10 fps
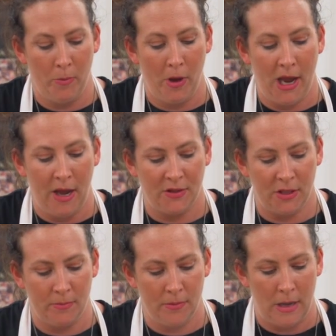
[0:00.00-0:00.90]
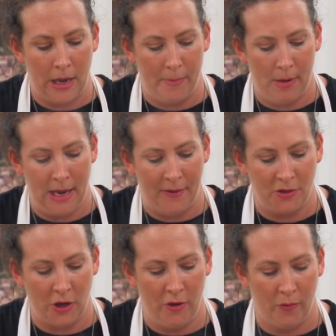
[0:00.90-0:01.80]
You might have some
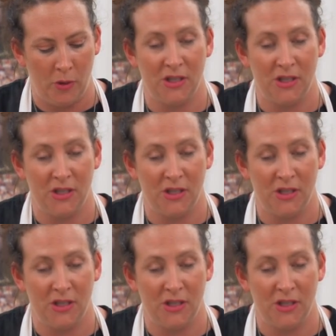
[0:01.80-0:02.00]
left over,